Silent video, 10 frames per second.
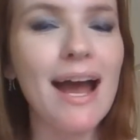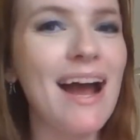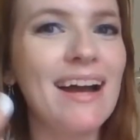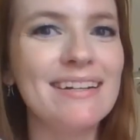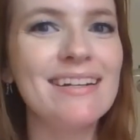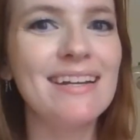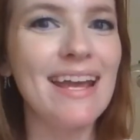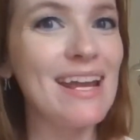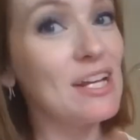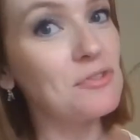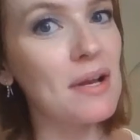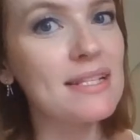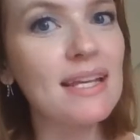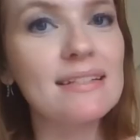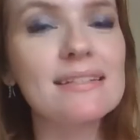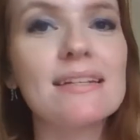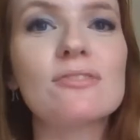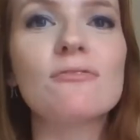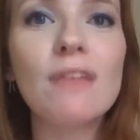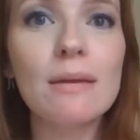on a
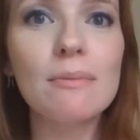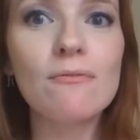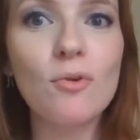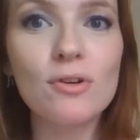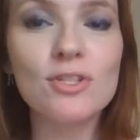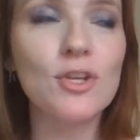transcontinental flight before,